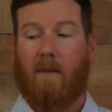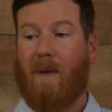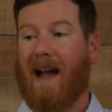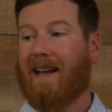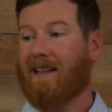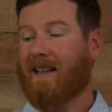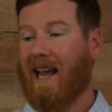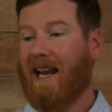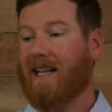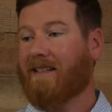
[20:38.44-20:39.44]
Back in the
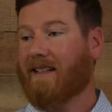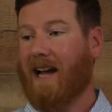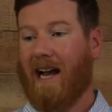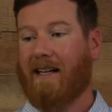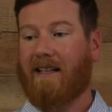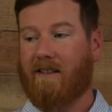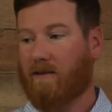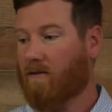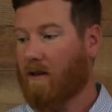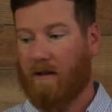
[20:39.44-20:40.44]
80s and
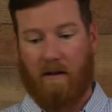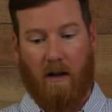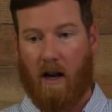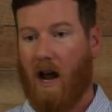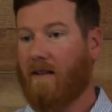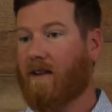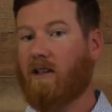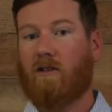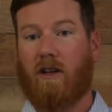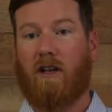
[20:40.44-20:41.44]
90s, a lot of it
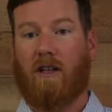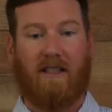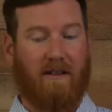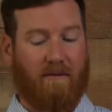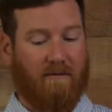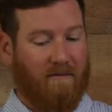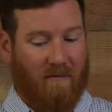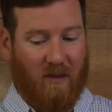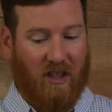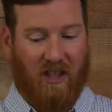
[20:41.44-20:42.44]
you could because it
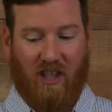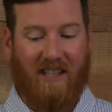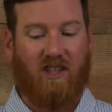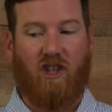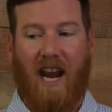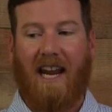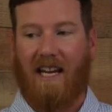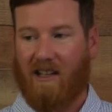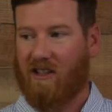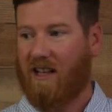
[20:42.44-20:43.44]
just has
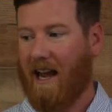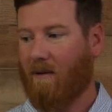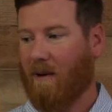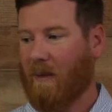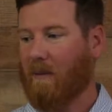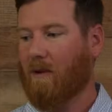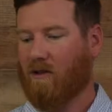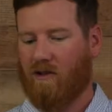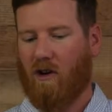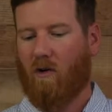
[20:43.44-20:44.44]
changed in that way. People are
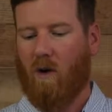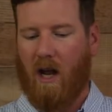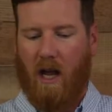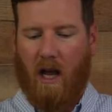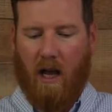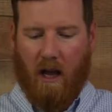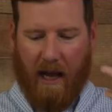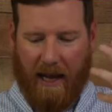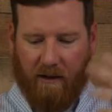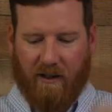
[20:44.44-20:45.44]
so
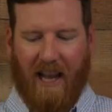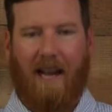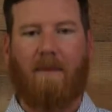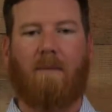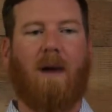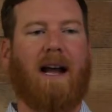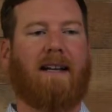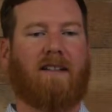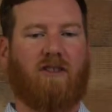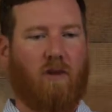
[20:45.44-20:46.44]
entertainment
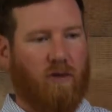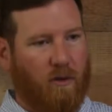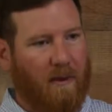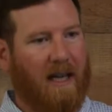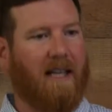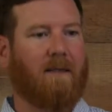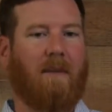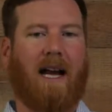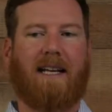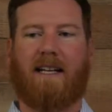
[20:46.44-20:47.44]
minded, social media
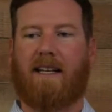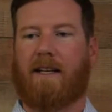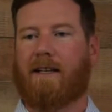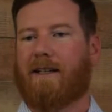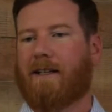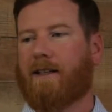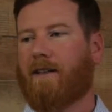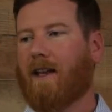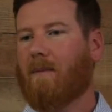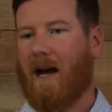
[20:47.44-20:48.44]
minded you
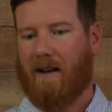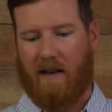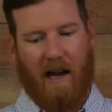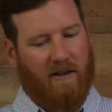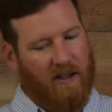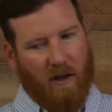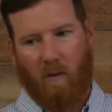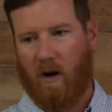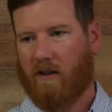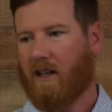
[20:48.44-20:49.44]
think about it. Now, it still
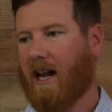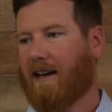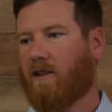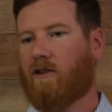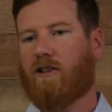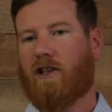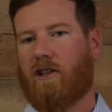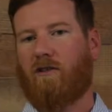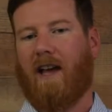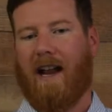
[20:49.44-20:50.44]
works, and I encourage you to
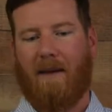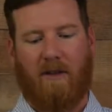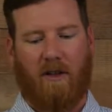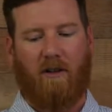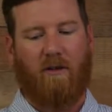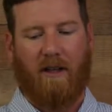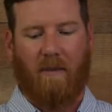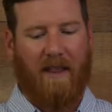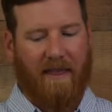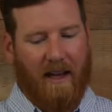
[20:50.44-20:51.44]
do that, absolutely,
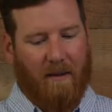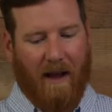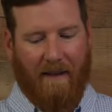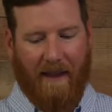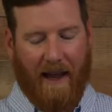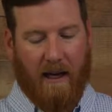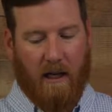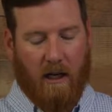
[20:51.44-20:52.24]
but think about that.